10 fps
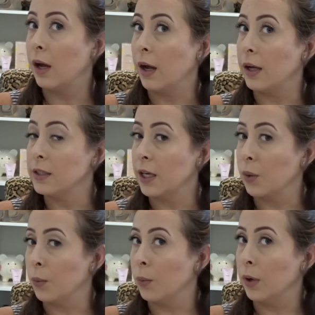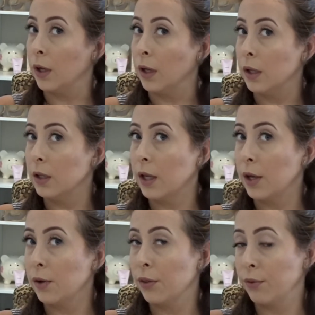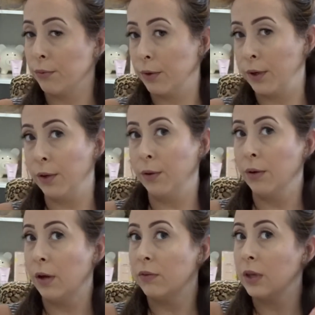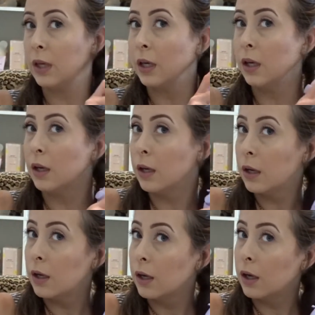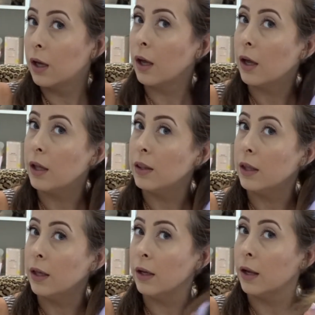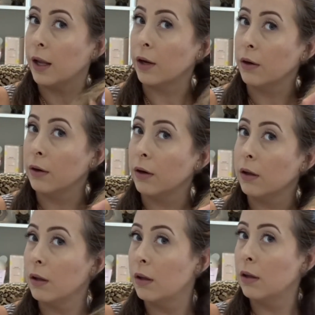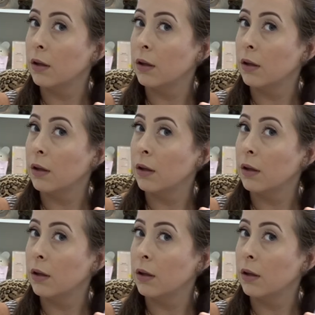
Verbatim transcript: I take one layer through of heat and then I curl.